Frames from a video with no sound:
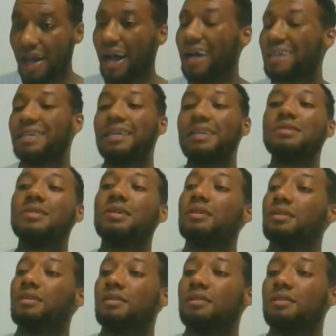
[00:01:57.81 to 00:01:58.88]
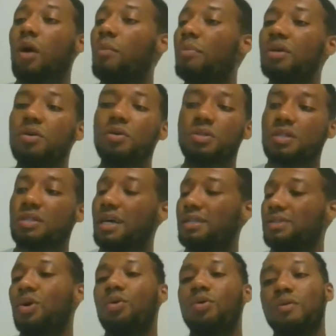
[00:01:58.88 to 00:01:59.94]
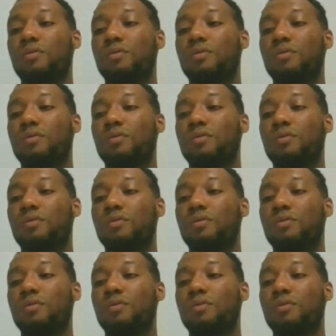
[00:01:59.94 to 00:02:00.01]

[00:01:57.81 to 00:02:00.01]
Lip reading: I said, listen, don't be using that tone